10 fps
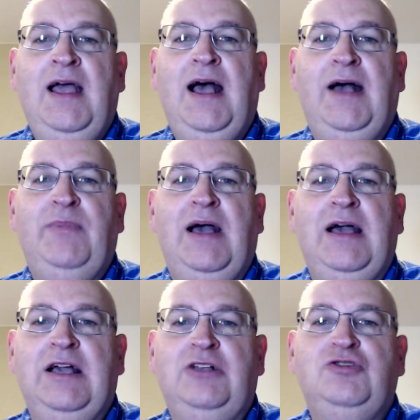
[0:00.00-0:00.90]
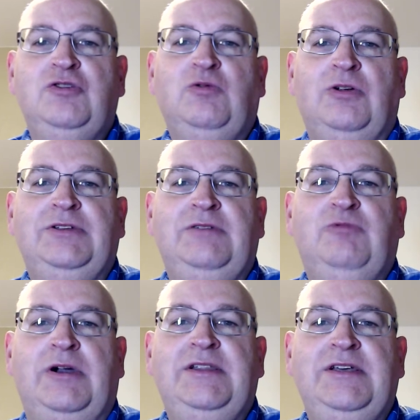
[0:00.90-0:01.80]
I also wanted
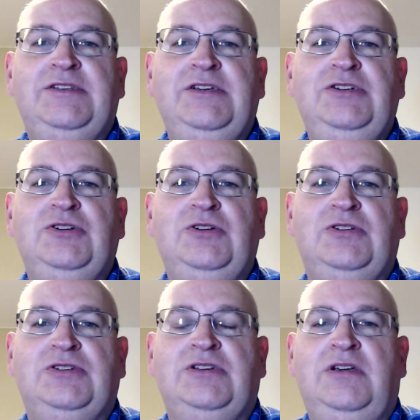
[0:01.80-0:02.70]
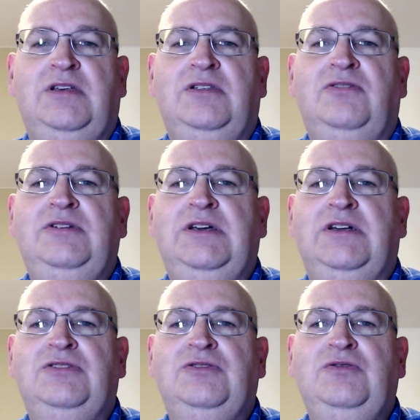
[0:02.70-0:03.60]
one of their t-shirts. They only
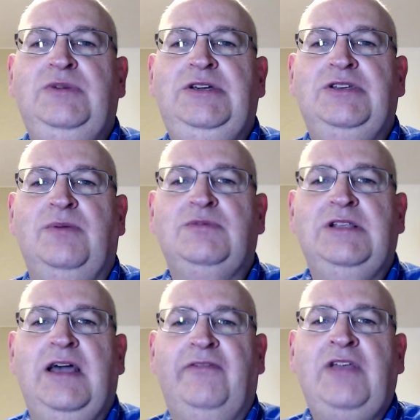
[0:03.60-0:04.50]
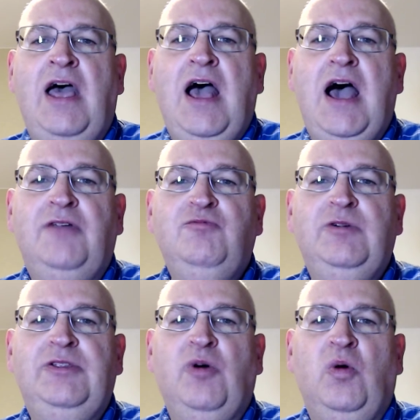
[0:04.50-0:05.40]
had two mediums left, and
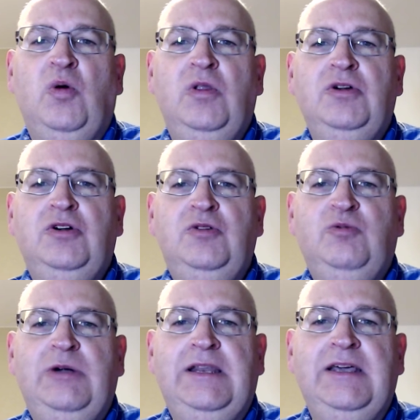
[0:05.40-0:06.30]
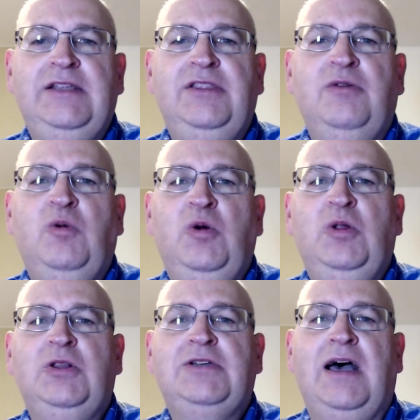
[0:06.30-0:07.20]
with all the goodwill in the
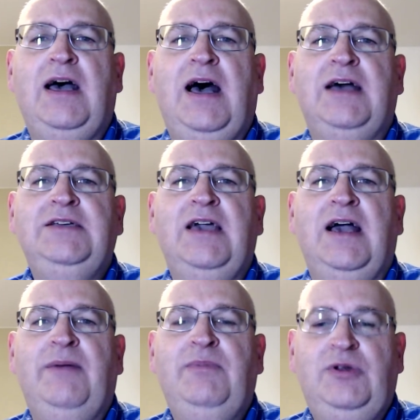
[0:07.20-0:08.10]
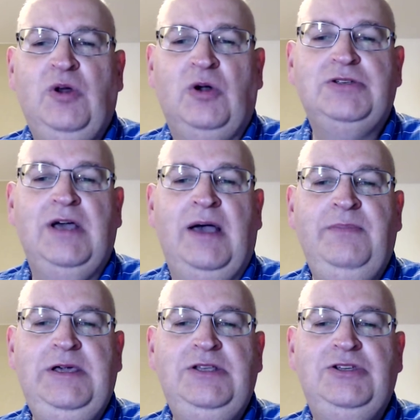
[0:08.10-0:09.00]
world, I am not a
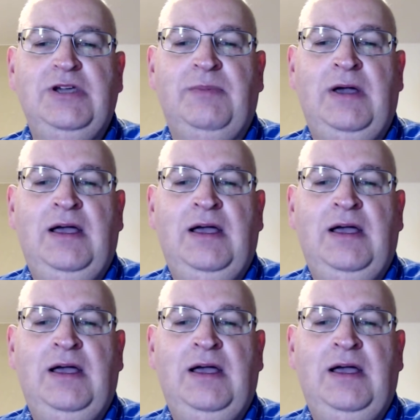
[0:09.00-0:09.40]
medium.